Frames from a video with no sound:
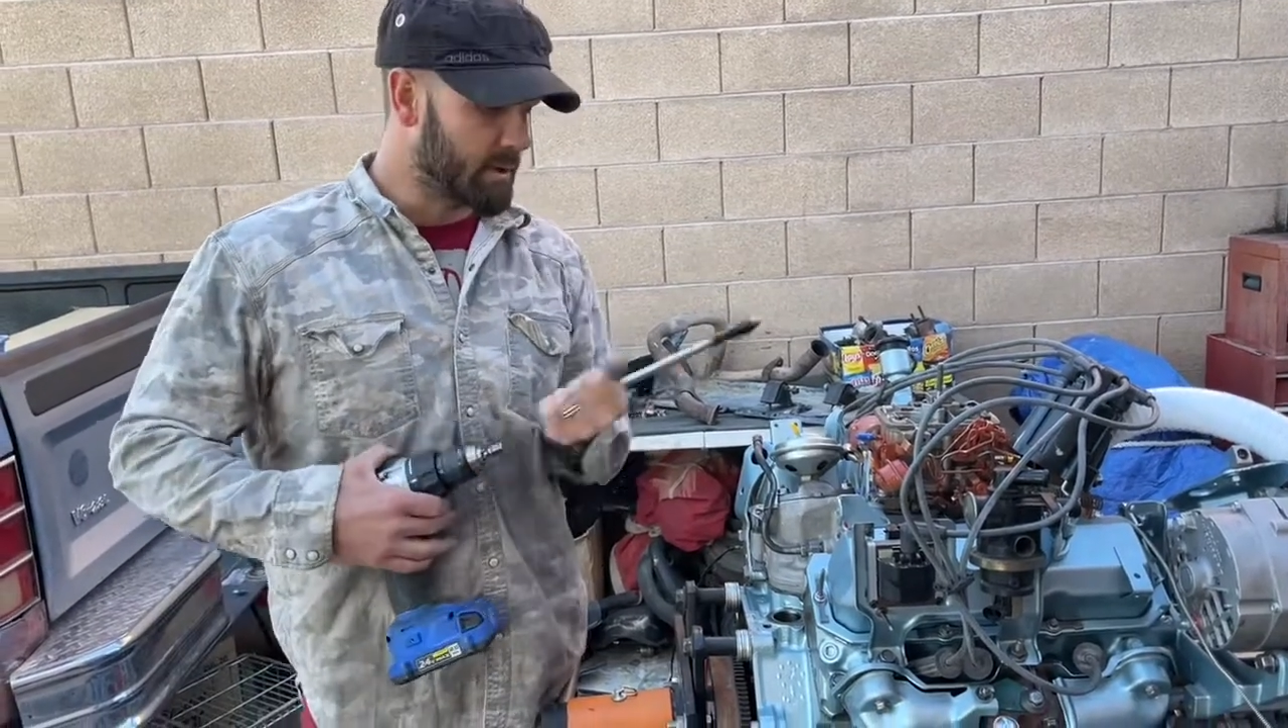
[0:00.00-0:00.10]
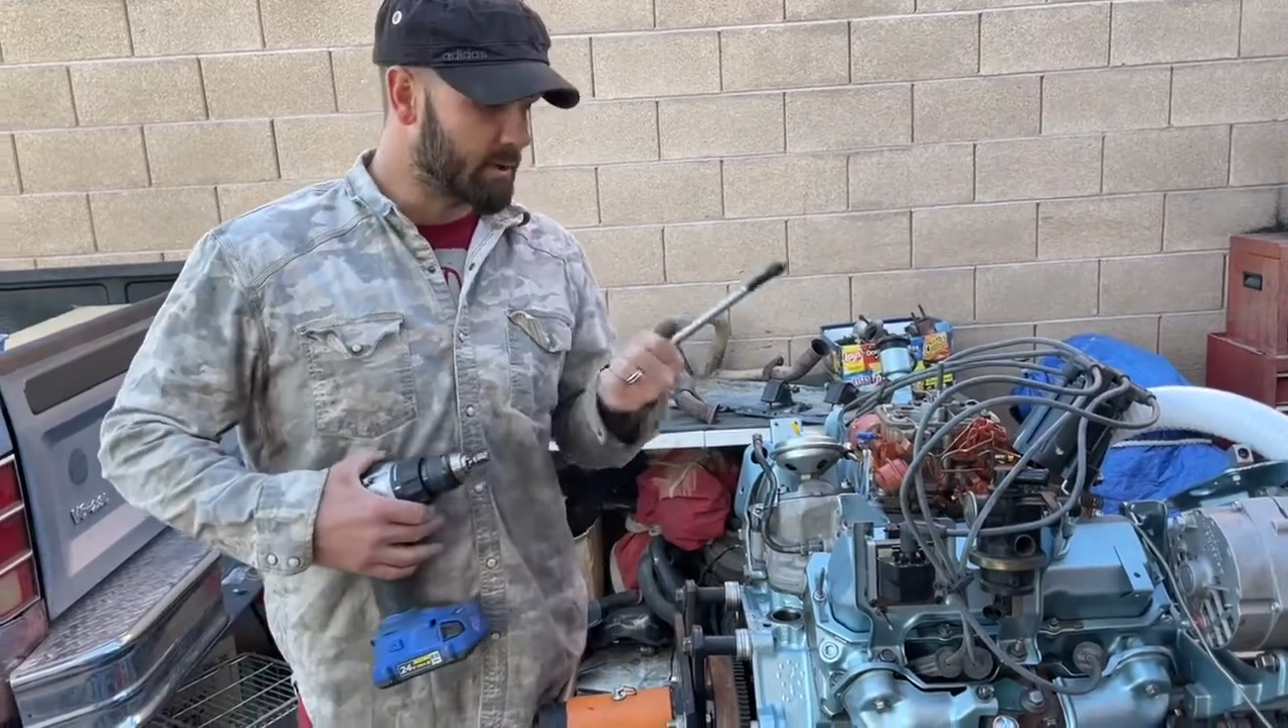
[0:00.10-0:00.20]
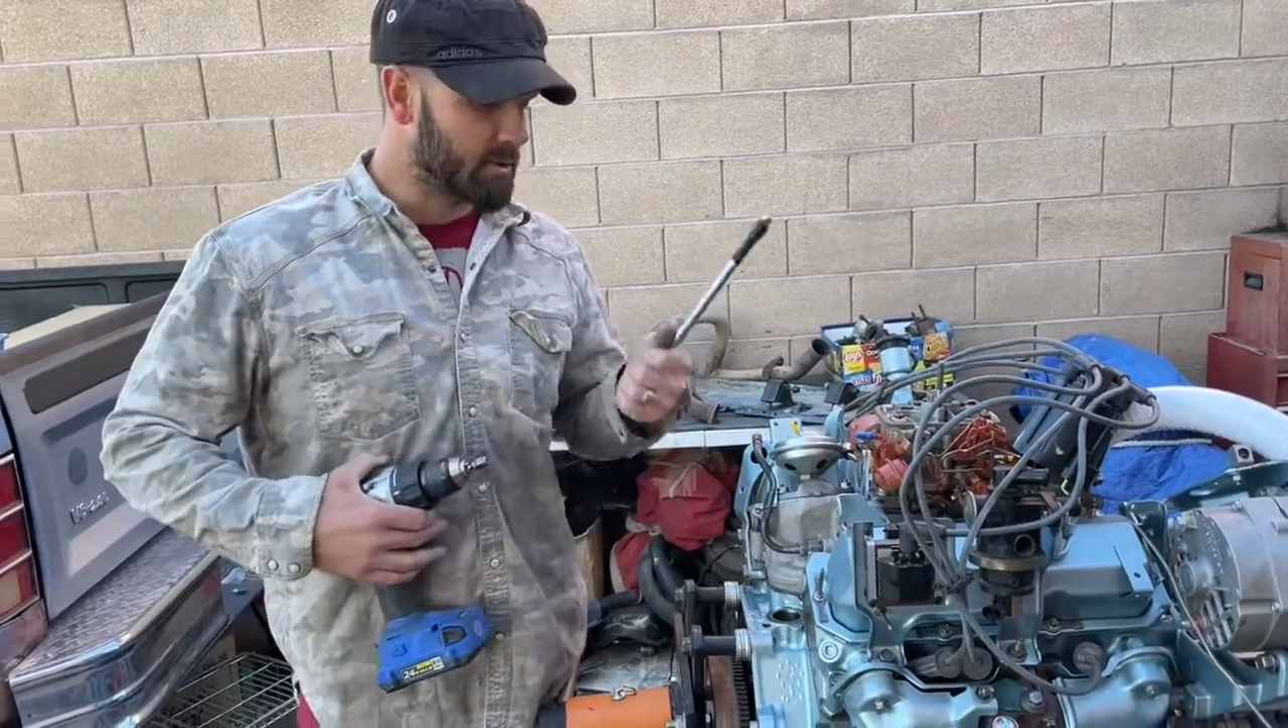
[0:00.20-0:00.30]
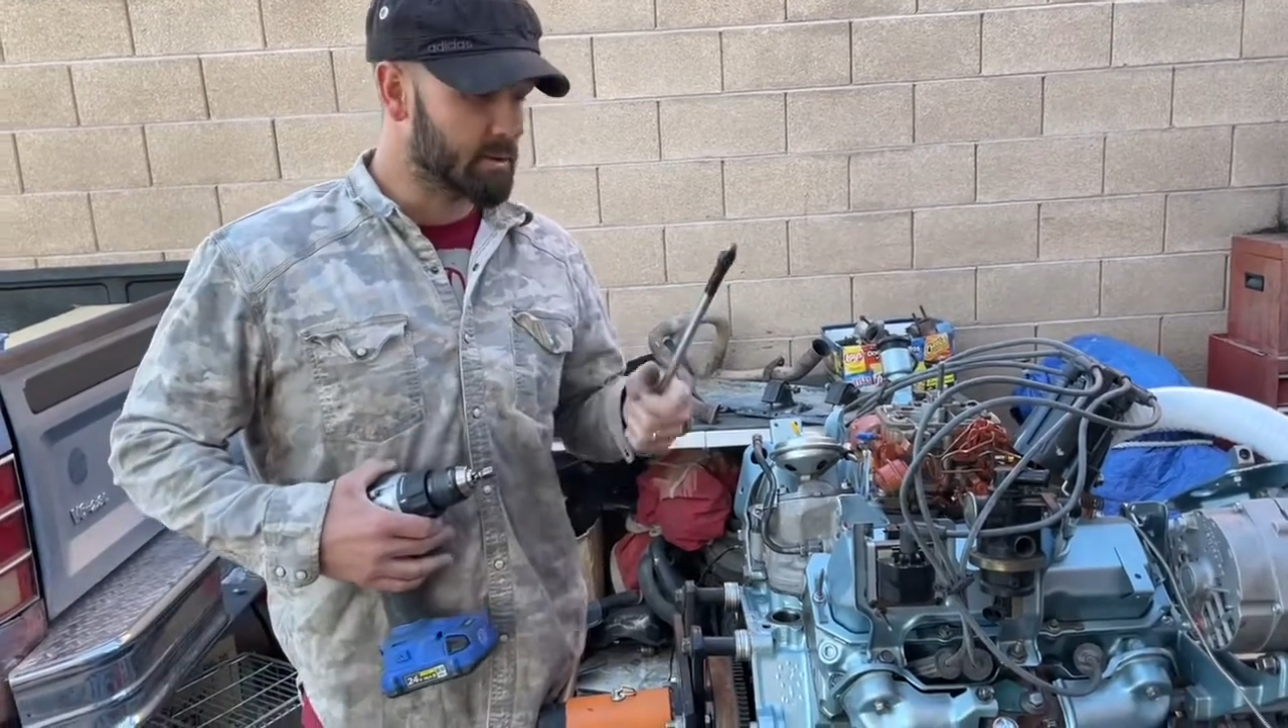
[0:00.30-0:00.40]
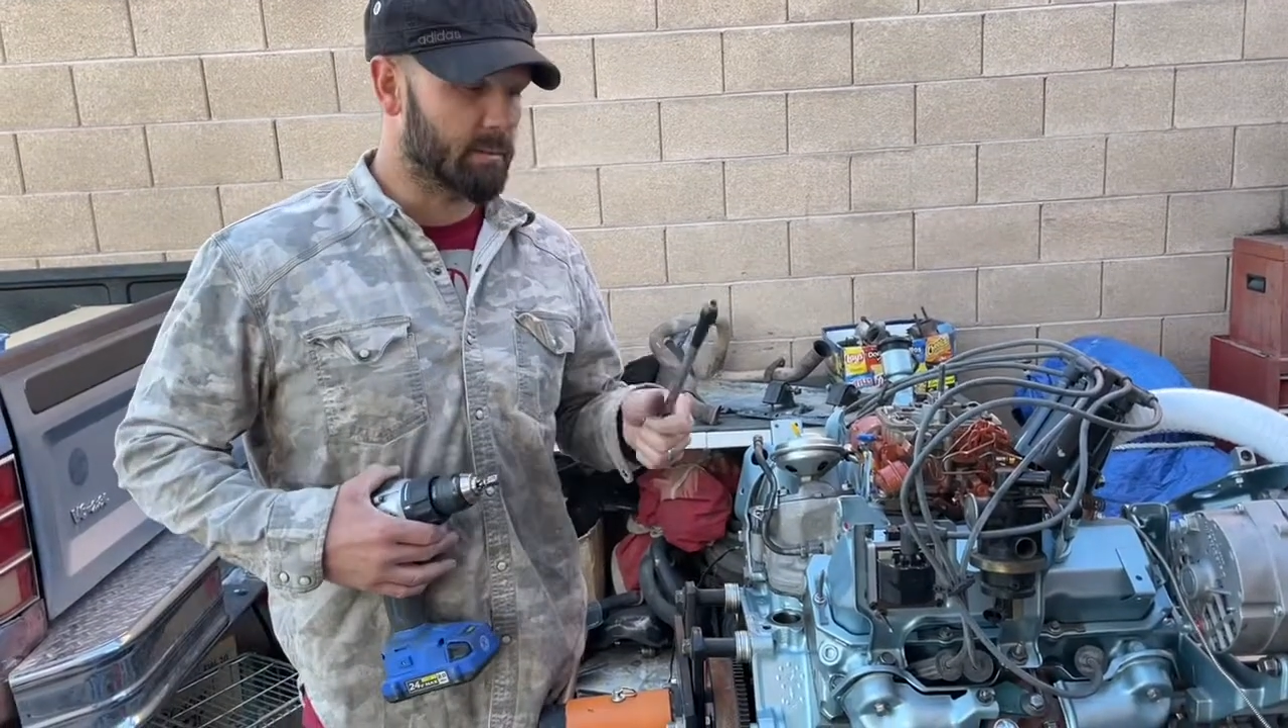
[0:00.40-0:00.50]
to
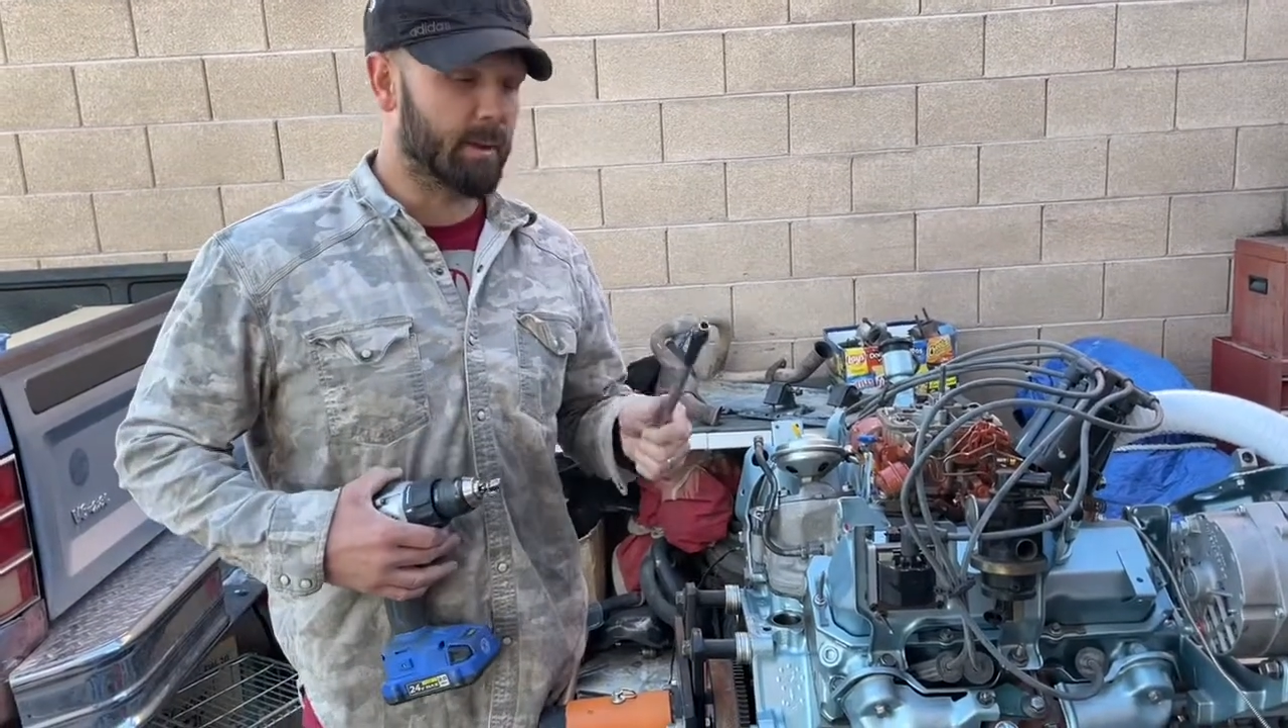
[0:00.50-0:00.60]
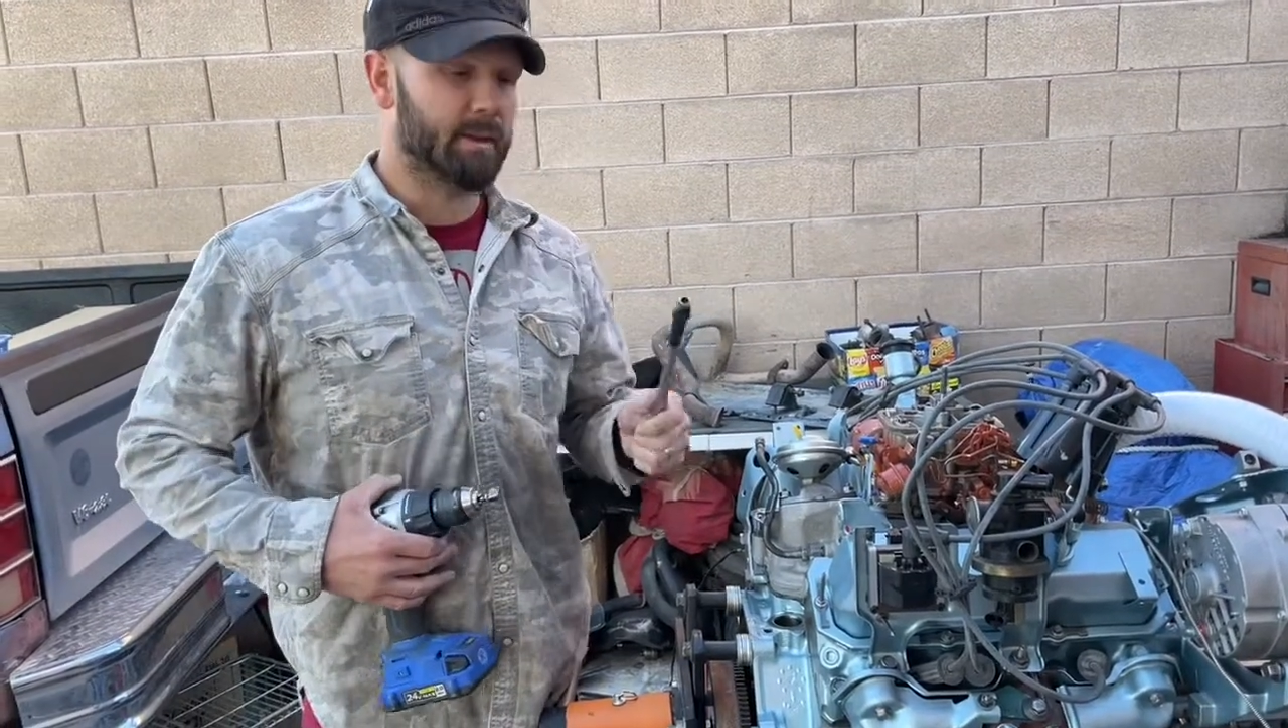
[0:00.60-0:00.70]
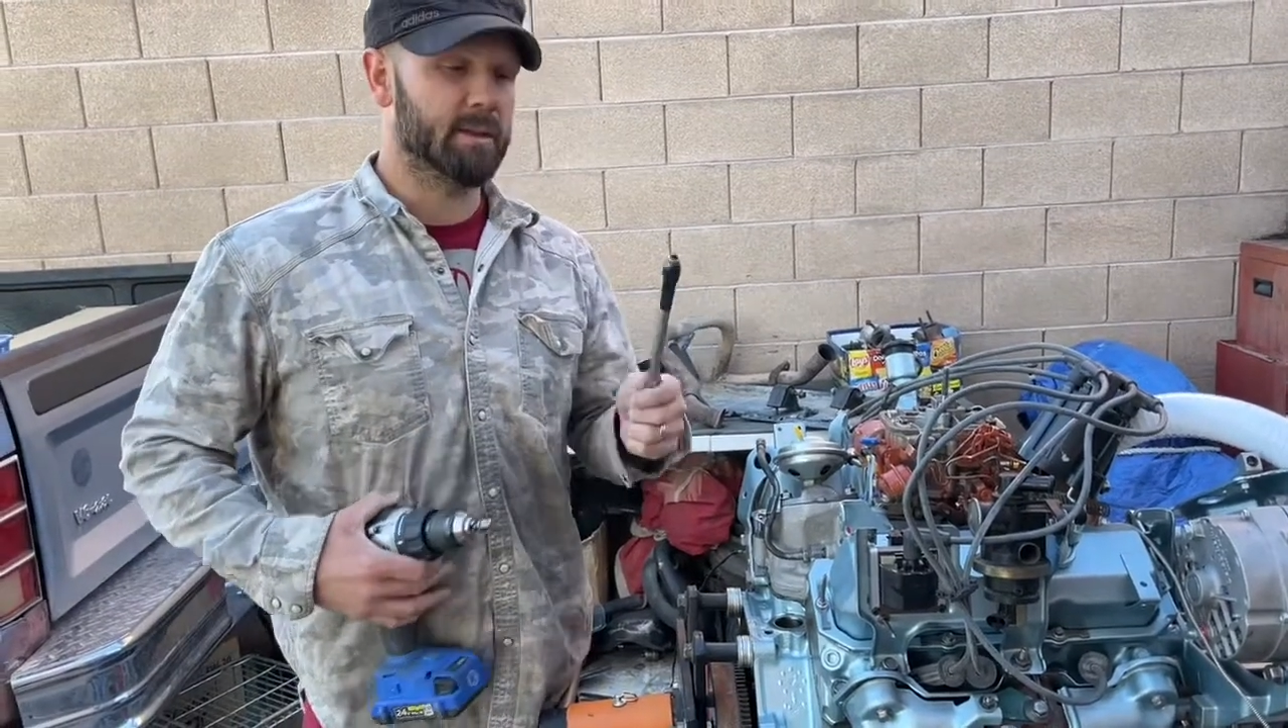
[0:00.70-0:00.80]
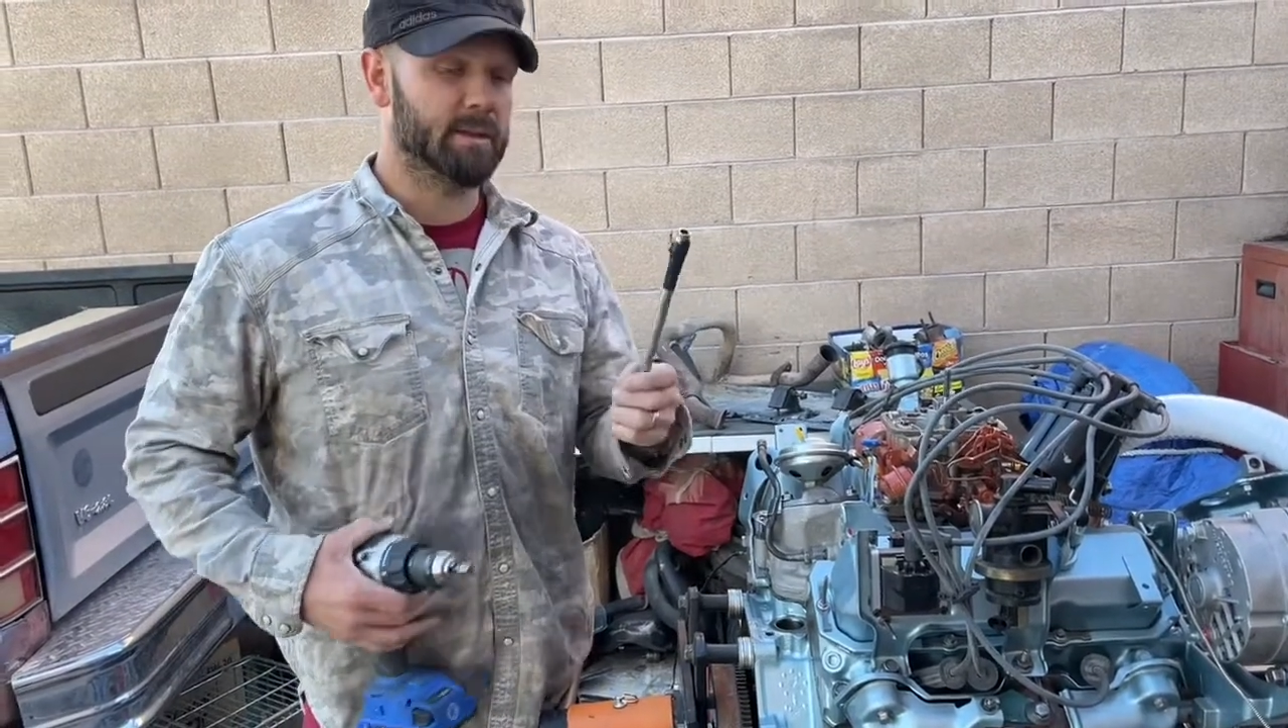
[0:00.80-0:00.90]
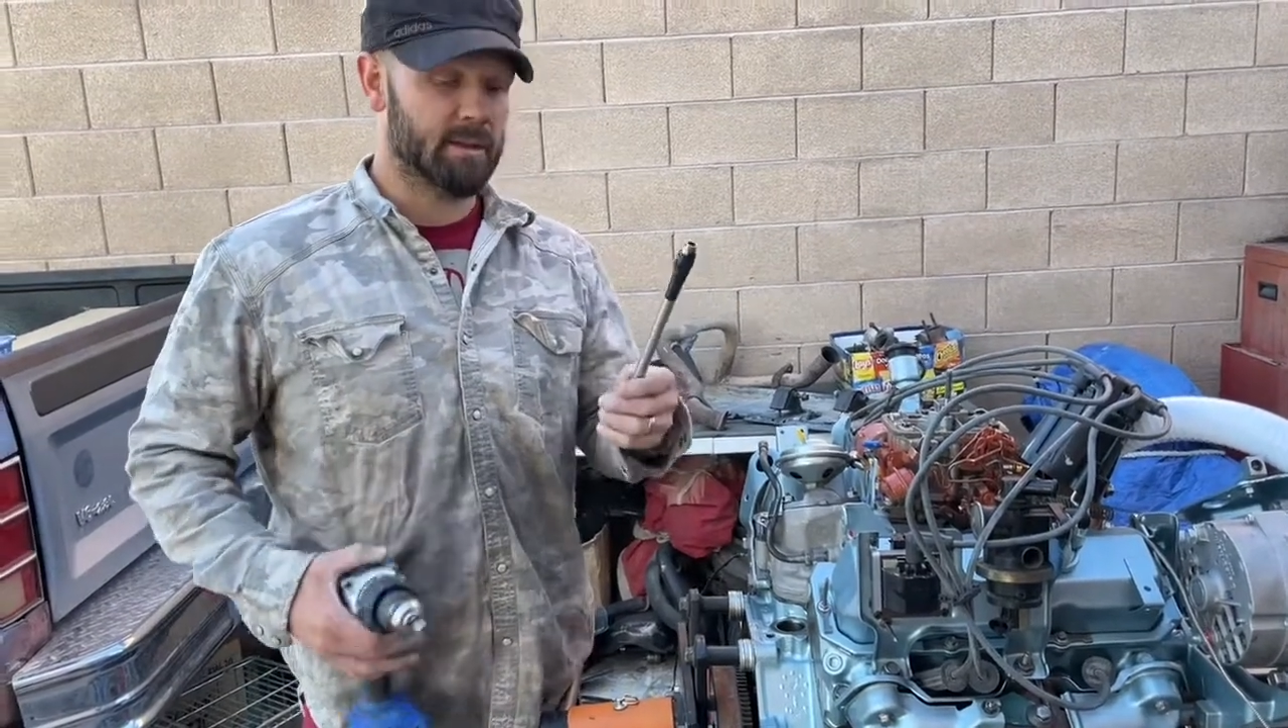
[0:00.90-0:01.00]
do something like this,